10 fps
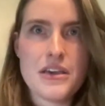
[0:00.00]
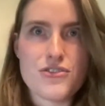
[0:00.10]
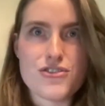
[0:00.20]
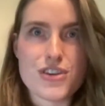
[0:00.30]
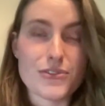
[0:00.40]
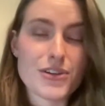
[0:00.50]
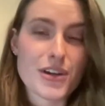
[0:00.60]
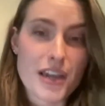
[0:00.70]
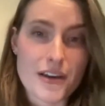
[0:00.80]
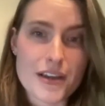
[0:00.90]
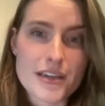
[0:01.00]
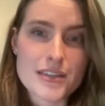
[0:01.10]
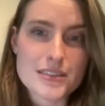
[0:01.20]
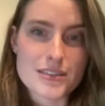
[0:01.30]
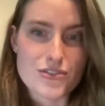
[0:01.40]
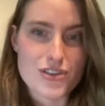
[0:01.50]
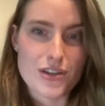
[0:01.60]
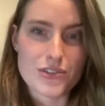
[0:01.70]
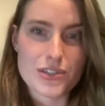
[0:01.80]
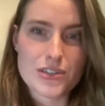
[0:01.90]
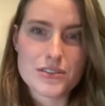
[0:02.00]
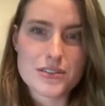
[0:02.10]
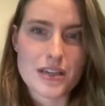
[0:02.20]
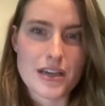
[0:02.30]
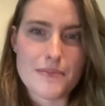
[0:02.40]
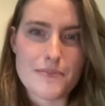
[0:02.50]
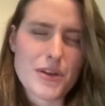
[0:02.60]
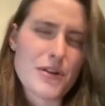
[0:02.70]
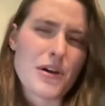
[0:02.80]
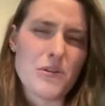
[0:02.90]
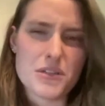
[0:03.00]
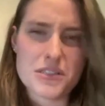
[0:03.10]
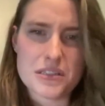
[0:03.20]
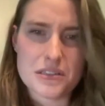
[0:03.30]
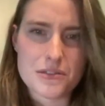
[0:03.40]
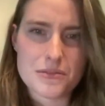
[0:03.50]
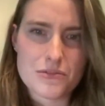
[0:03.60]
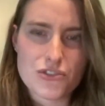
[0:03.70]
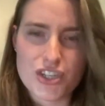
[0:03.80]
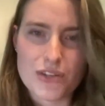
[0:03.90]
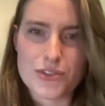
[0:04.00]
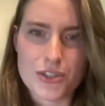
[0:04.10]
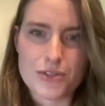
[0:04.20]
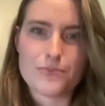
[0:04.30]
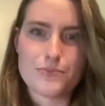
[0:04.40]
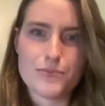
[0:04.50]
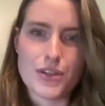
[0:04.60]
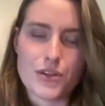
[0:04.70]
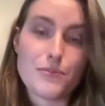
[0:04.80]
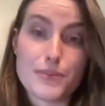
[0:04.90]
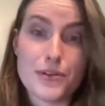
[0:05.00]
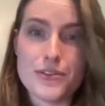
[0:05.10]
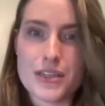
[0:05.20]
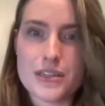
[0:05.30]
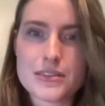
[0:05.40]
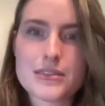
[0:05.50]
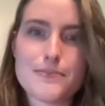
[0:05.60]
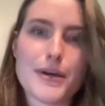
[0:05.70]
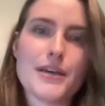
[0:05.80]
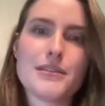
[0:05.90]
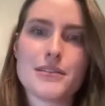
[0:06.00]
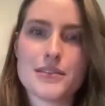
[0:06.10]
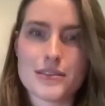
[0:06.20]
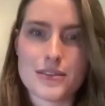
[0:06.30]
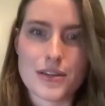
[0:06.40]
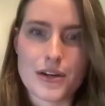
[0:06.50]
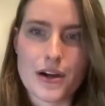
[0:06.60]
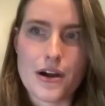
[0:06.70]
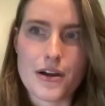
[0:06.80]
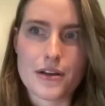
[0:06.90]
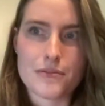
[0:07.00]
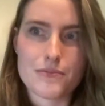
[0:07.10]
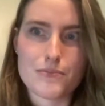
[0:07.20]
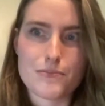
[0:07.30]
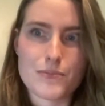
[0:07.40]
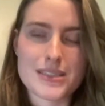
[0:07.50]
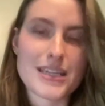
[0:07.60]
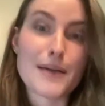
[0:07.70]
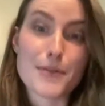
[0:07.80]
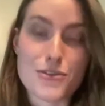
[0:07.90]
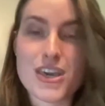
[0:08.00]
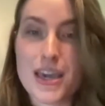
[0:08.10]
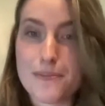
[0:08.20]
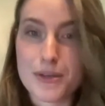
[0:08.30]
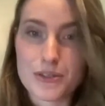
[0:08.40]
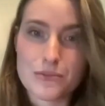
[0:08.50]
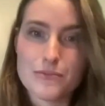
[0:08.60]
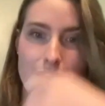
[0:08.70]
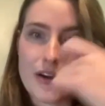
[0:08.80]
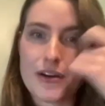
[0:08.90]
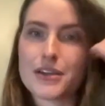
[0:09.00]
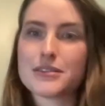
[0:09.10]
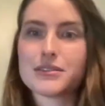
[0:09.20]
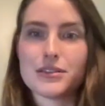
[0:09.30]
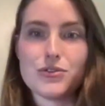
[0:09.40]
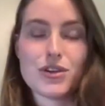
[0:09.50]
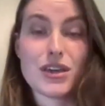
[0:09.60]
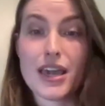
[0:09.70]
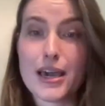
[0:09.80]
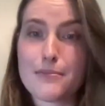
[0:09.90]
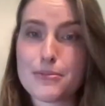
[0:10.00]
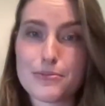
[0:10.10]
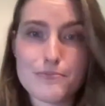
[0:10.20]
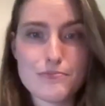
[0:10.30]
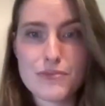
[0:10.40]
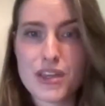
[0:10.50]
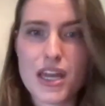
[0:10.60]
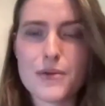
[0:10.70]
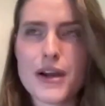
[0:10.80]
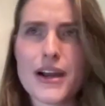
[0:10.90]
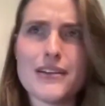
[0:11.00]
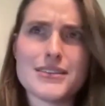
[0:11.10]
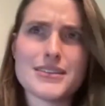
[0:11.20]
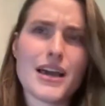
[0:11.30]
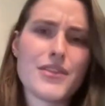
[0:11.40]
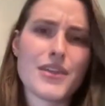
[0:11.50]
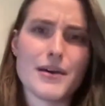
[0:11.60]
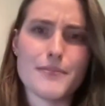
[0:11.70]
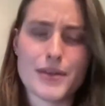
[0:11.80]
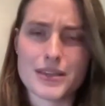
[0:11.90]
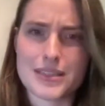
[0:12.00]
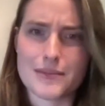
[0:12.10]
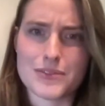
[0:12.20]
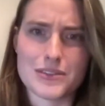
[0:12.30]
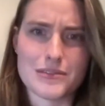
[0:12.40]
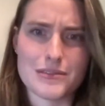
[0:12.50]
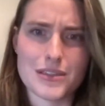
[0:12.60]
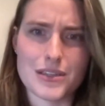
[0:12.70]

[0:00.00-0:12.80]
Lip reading: shelter areas and shelters. They don't always include shelter, the buildings, but there are established camping areas. You can camp anywhere outside them except in,